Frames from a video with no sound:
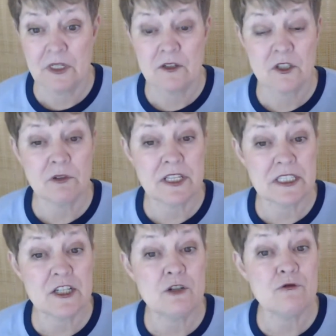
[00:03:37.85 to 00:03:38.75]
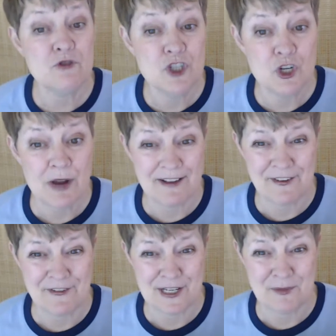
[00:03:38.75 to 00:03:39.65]
So let's say you do have
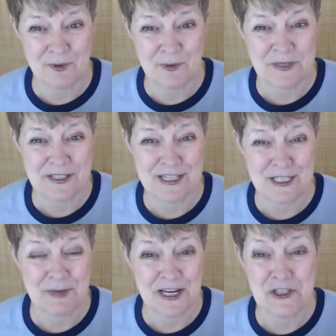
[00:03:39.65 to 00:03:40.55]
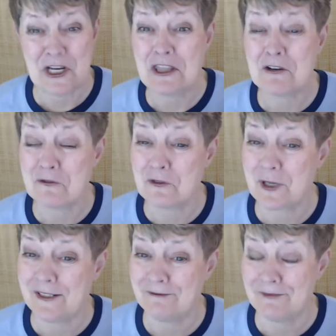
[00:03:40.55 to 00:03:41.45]
a Facebook business page and they're
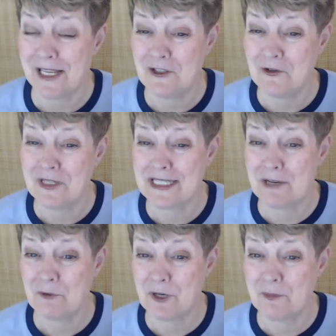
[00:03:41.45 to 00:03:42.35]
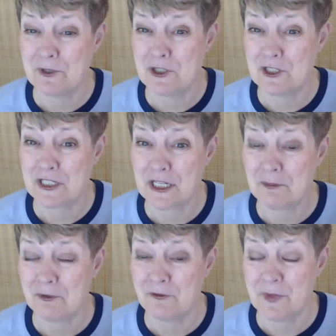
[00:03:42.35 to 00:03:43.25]
free and you can set one up in just a
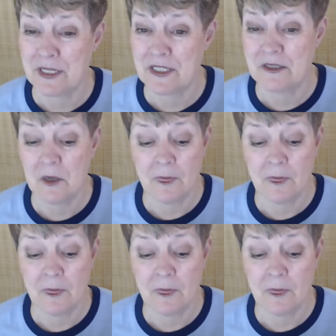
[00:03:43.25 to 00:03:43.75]
couple of minutes.